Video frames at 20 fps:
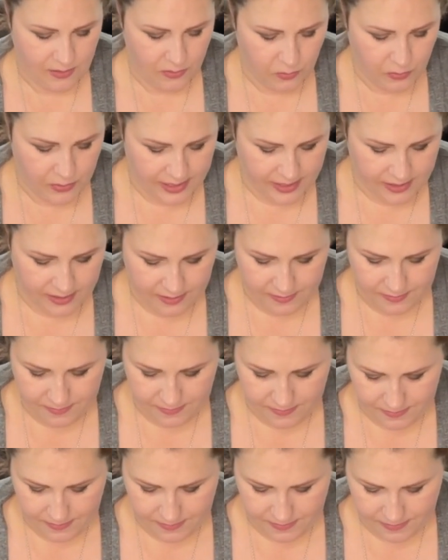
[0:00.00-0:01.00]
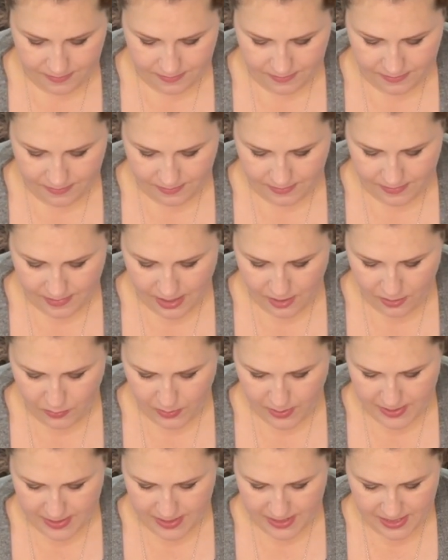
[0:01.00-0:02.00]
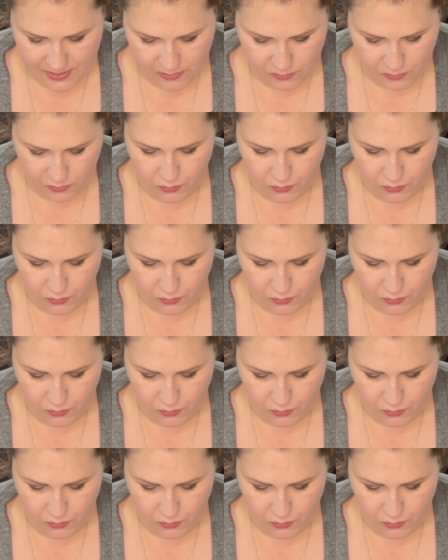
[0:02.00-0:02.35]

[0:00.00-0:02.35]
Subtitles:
well, otherwise it